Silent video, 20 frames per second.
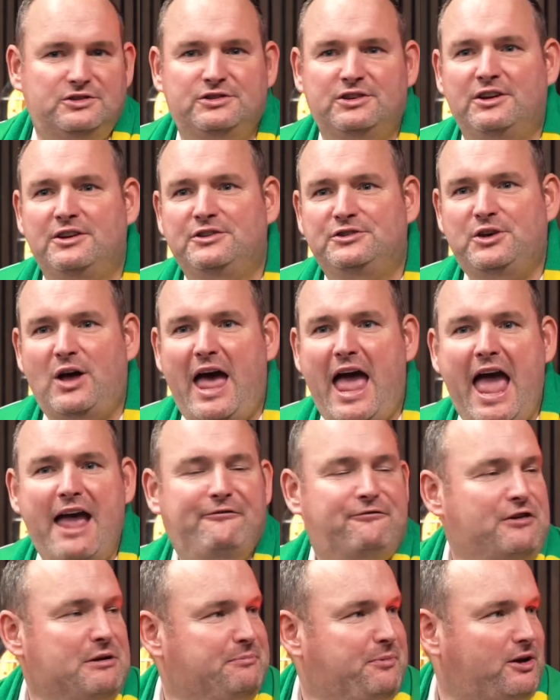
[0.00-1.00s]
Yeah. So
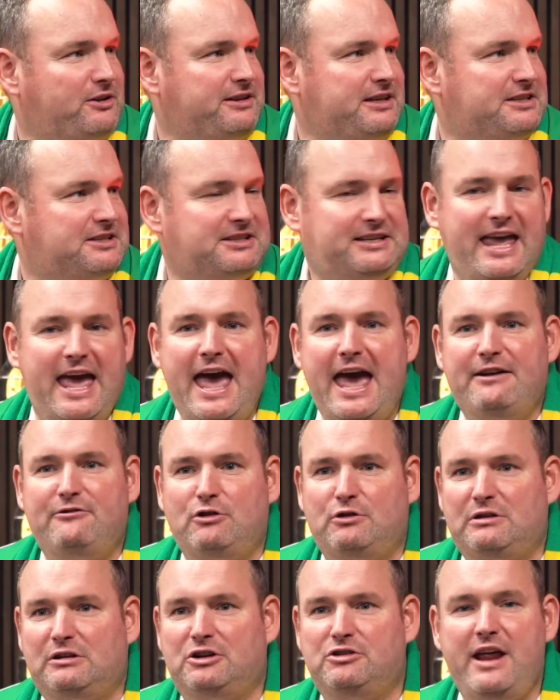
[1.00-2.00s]
everybody's scared
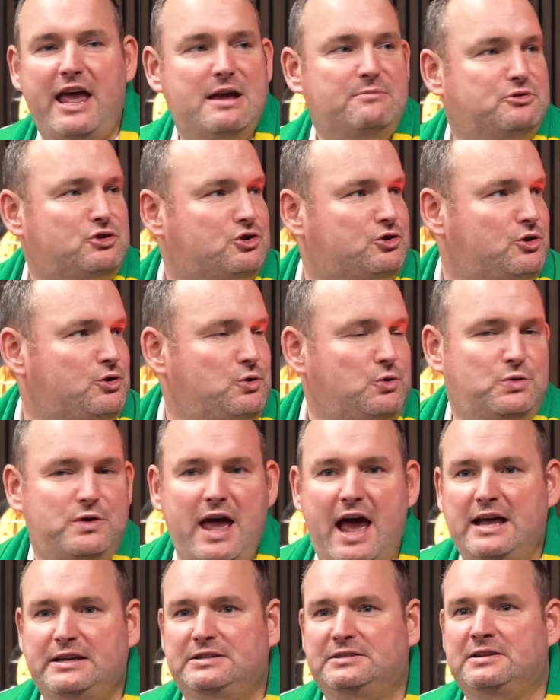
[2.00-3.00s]
of Graham
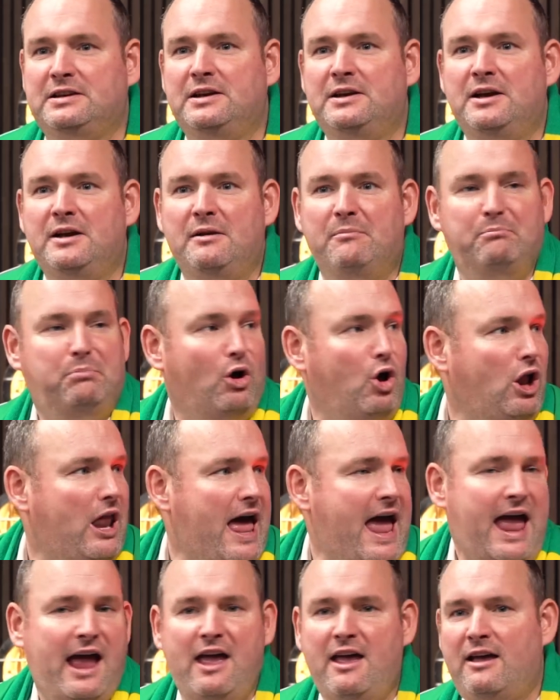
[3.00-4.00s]
Souness, bully.